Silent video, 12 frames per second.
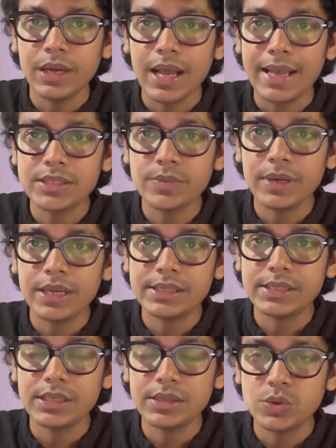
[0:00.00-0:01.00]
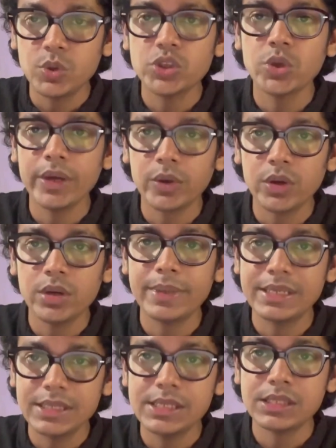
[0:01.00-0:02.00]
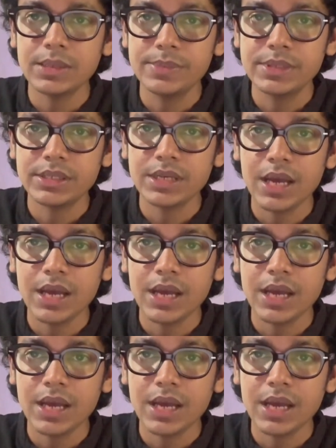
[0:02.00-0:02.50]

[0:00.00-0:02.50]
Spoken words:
as well as socio-economic systems